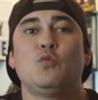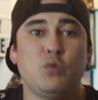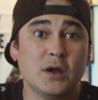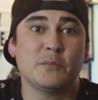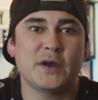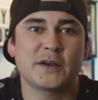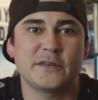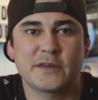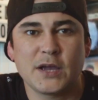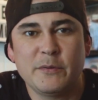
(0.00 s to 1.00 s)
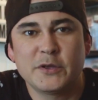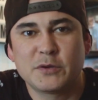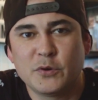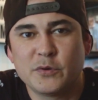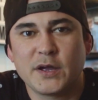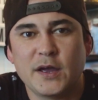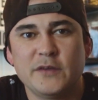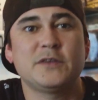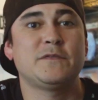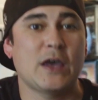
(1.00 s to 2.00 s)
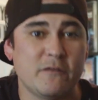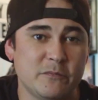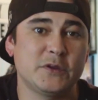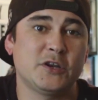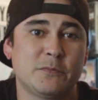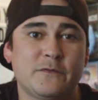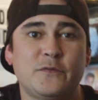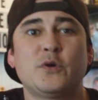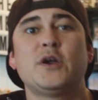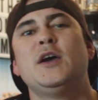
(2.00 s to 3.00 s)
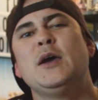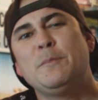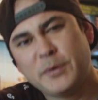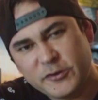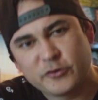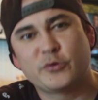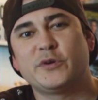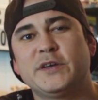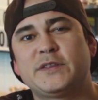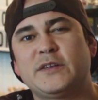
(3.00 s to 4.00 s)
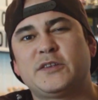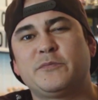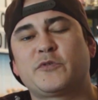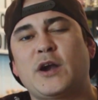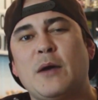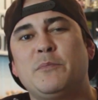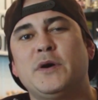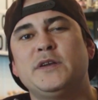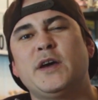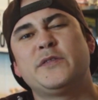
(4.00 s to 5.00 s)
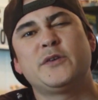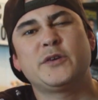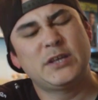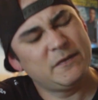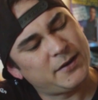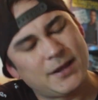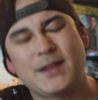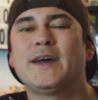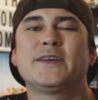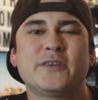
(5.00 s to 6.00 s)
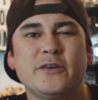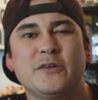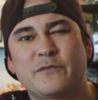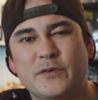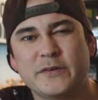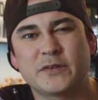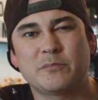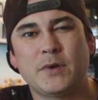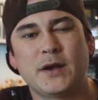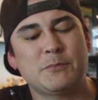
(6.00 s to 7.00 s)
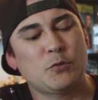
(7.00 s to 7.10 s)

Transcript: Welcome back to the Comedy Commode, guys, and if you haven't been here before, be sure and hit that subscribe button down there, give it a like, tell your friends about it.